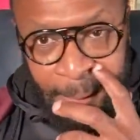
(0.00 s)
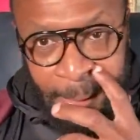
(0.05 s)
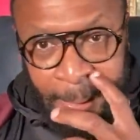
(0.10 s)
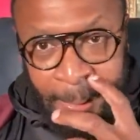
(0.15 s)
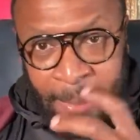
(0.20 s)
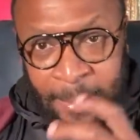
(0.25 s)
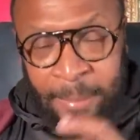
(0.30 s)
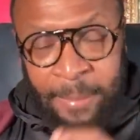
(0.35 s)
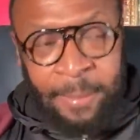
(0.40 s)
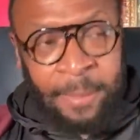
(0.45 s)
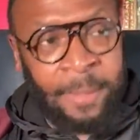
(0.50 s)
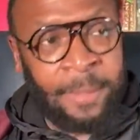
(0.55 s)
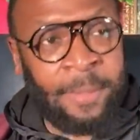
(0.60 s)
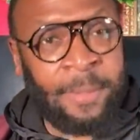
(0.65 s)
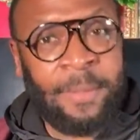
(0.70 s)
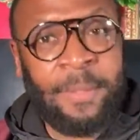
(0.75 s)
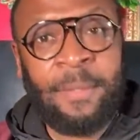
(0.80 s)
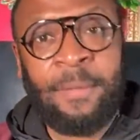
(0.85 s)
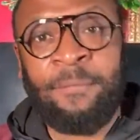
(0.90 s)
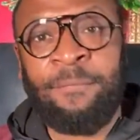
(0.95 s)
And uh,
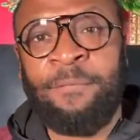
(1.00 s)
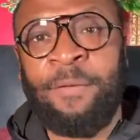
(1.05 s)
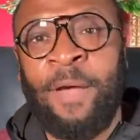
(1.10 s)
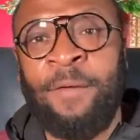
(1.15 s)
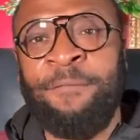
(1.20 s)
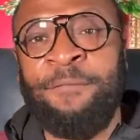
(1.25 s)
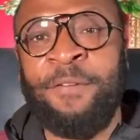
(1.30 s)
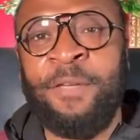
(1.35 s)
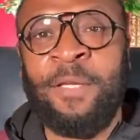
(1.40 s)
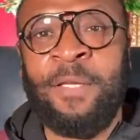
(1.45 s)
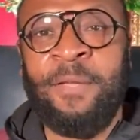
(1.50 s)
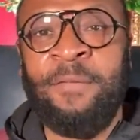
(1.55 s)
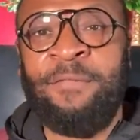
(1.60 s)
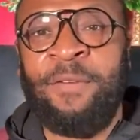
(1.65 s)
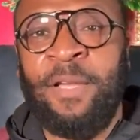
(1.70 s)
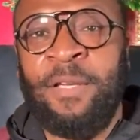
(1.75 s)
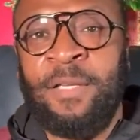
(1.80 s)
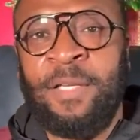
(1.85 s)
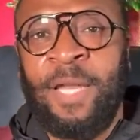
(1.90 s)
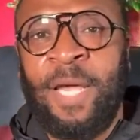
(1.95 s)
if, I if I
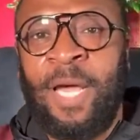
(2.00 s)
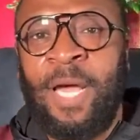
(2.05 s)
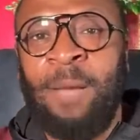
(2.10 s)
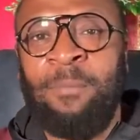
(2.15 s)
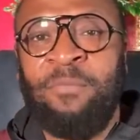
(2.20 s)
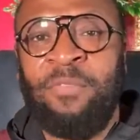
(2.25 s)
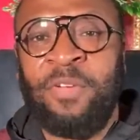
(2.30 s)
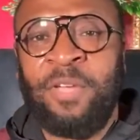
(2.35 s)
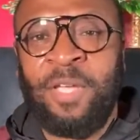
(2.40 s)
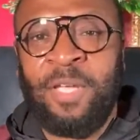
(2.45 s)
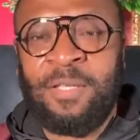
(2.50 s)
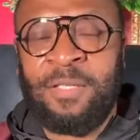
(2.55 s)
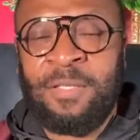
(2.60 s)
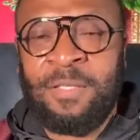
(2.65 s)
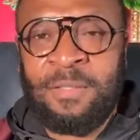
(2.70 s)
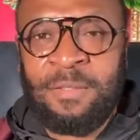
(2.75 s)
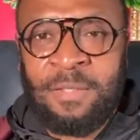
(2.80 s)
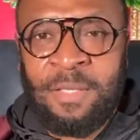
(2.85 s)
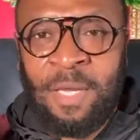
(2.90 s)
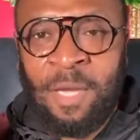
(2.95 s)
look like I'm forgetting,
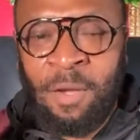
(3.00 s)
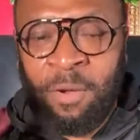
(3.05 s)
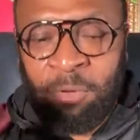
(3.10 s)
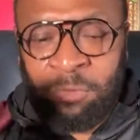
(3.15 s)
y'all